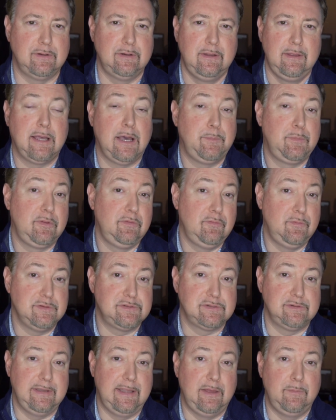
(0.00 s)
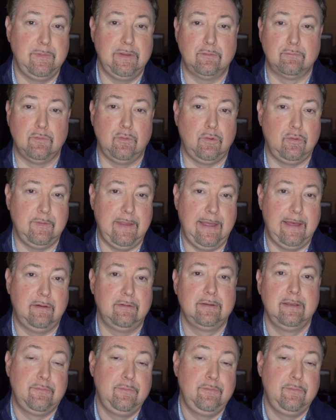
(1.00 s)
a couple of which are now being rolled out.